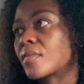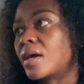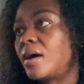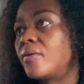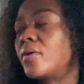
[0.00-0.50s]

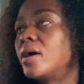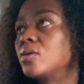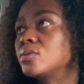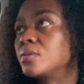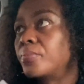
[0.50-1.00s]

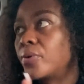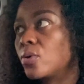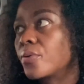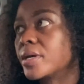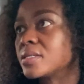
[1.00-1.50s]
around
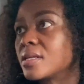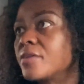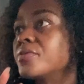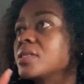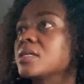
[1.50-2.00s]
progress,
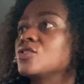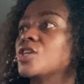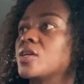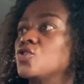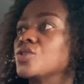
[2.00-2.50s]
everything
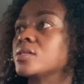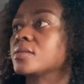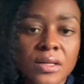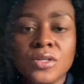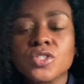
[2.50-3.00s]
changes.
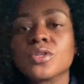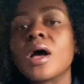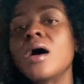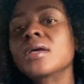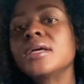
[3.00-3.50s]
So
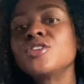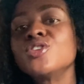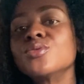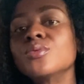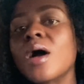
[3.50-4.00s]
how can
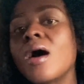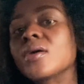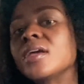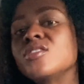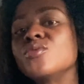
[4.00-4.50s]
you
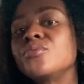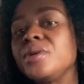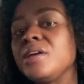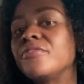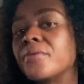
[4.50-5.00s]

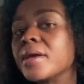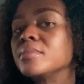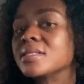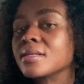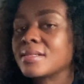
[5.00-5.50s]
reframe
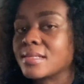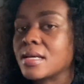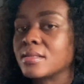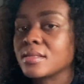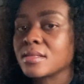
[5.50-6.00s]

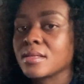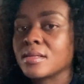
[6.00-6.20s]
success?